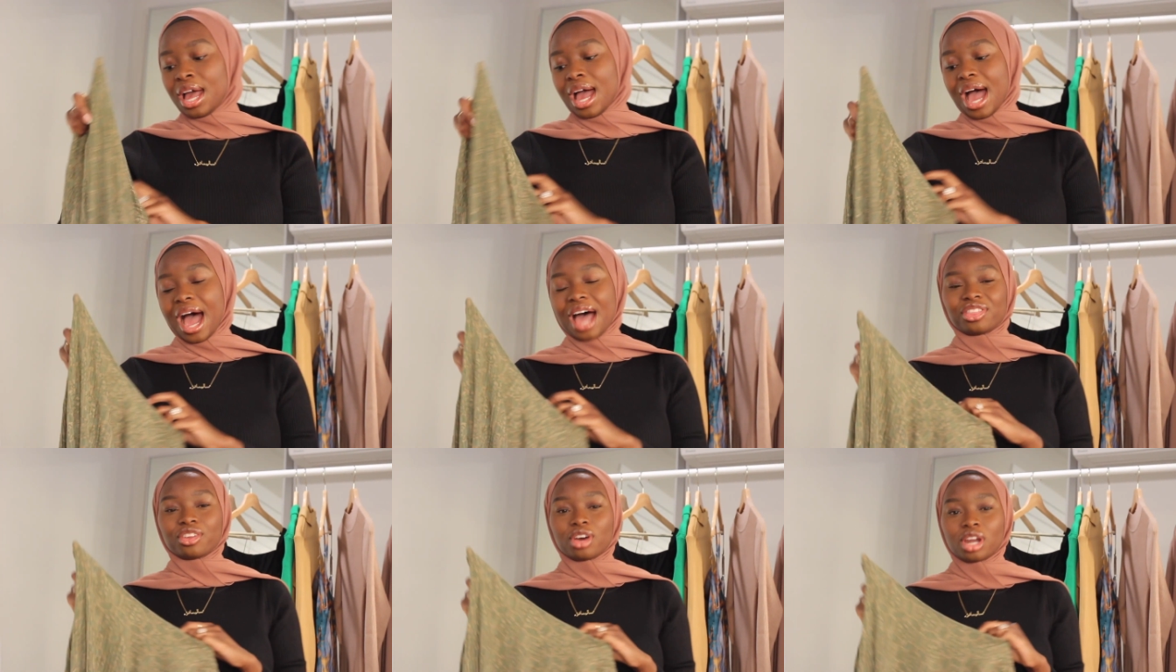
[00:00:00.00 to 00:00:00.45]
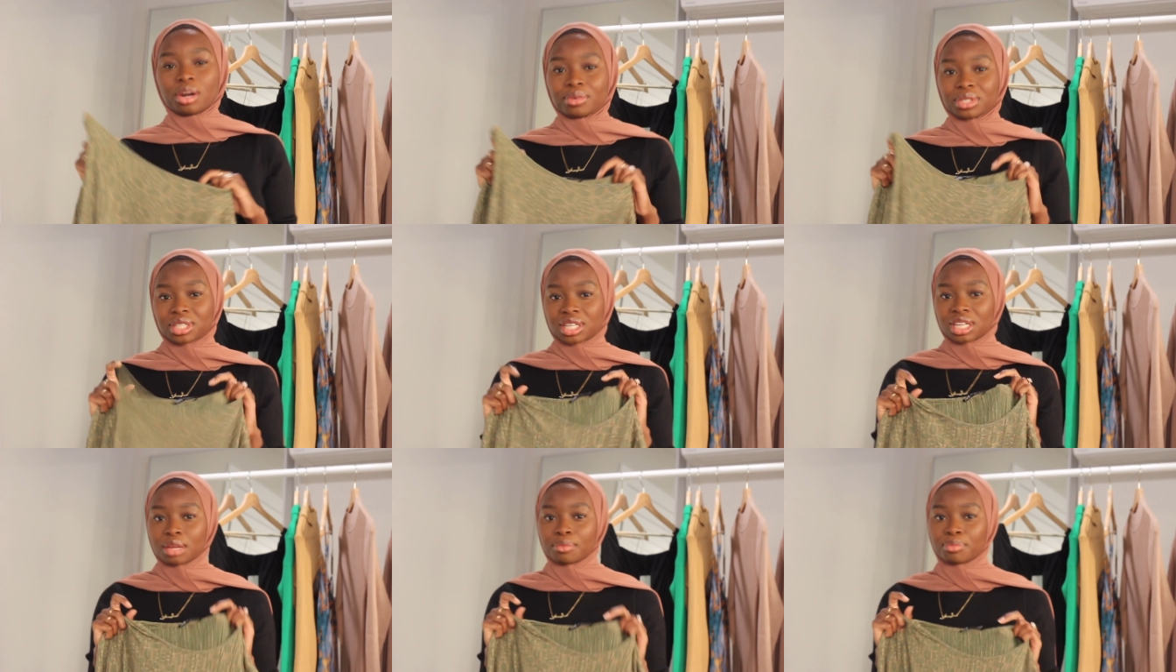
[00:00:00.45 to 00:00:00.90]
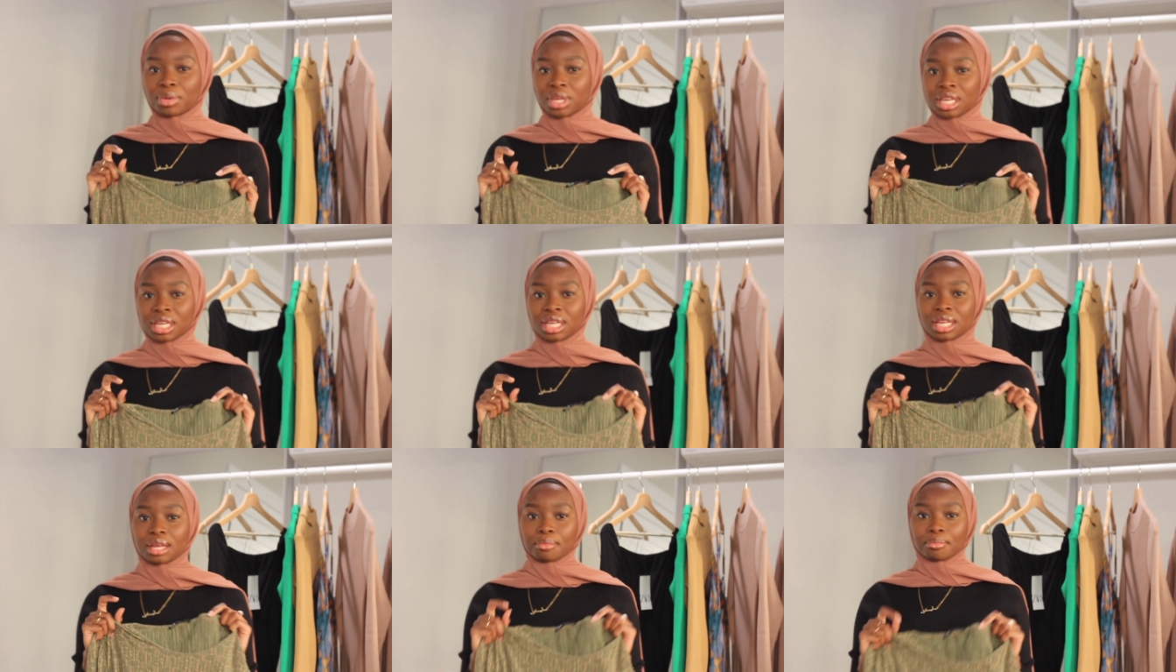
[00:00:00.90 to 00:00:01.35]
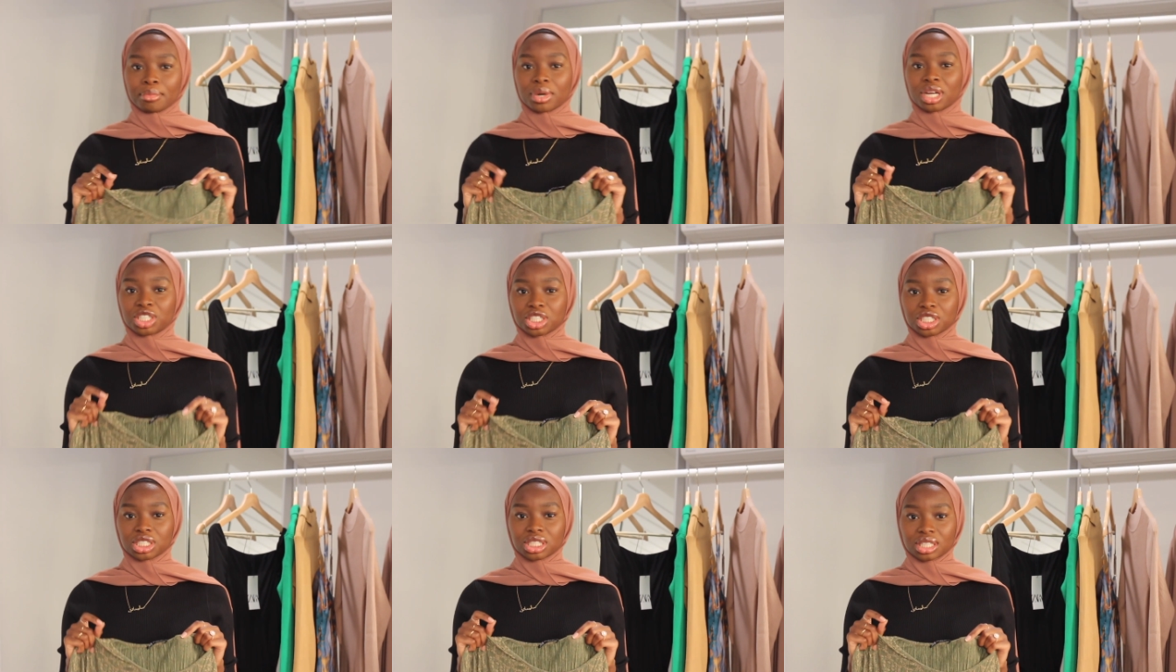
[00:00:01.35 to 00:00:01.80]
I thought it was gonna be
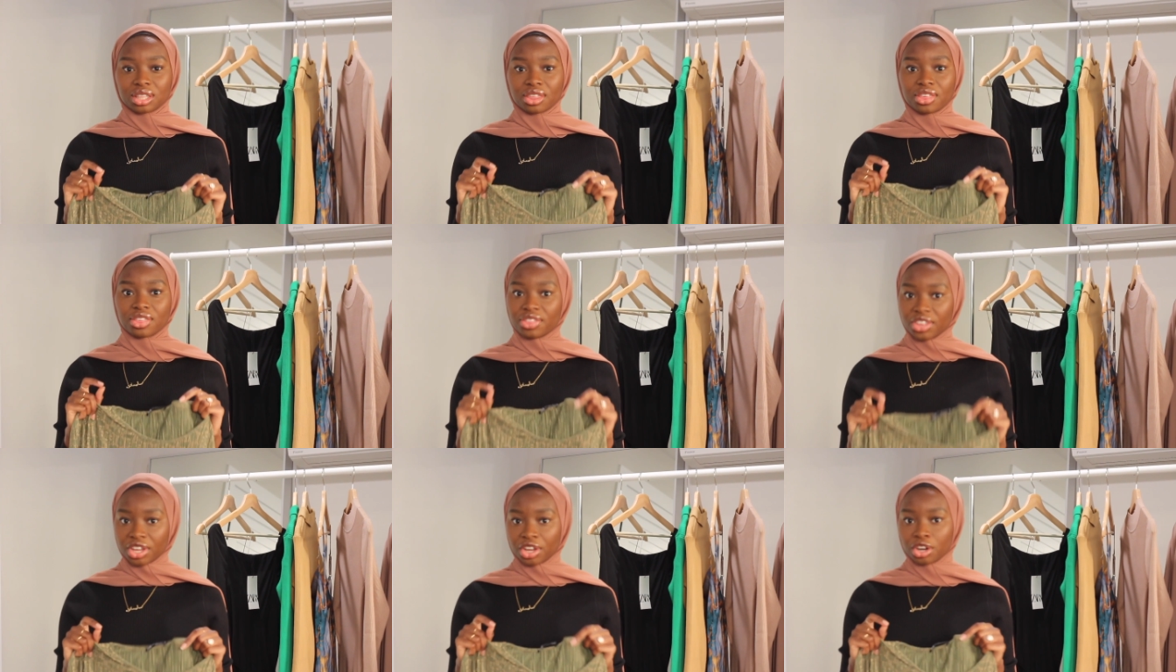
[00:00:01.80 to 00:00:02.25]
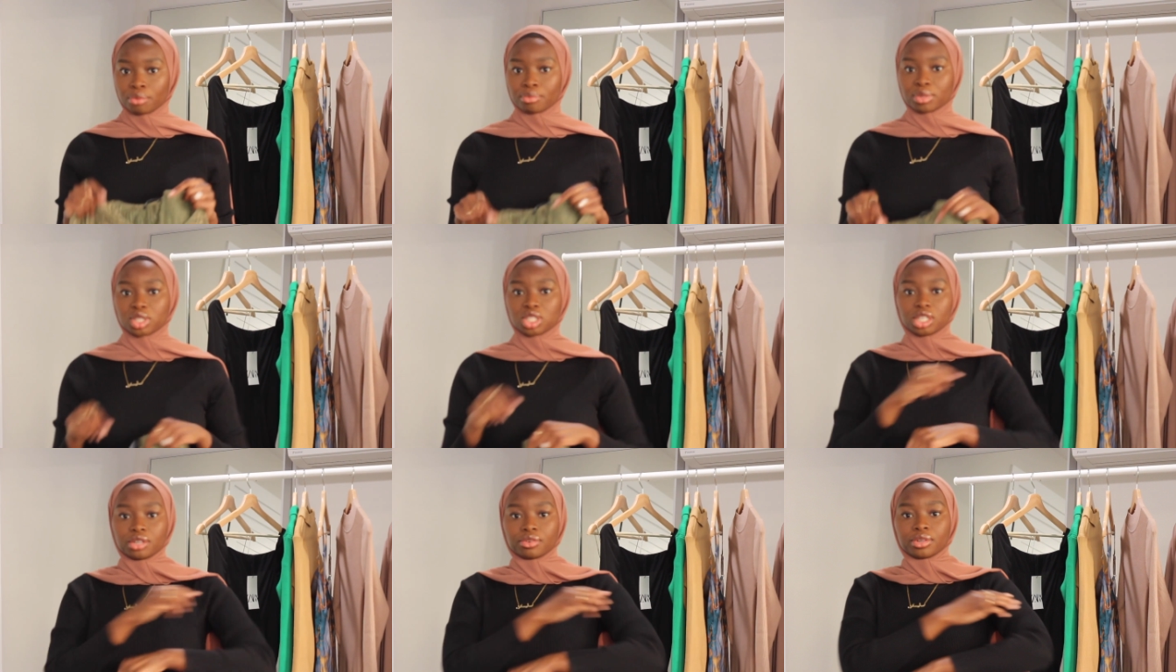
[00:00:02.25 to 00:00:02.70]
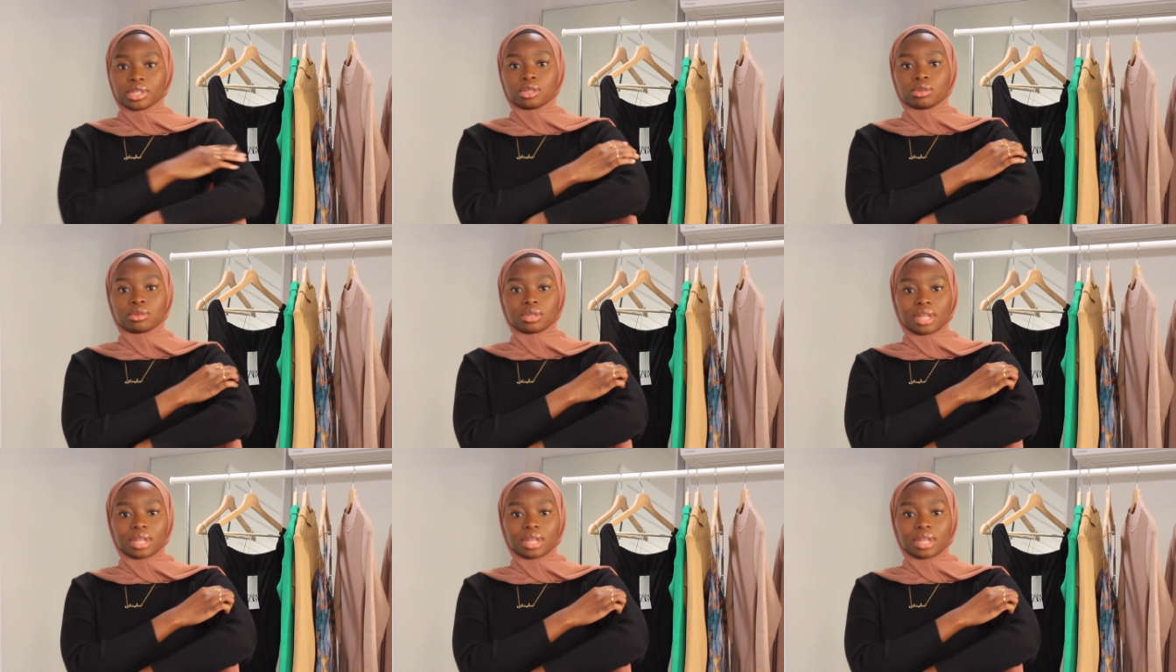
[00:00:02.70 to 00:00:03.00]
much thicker material.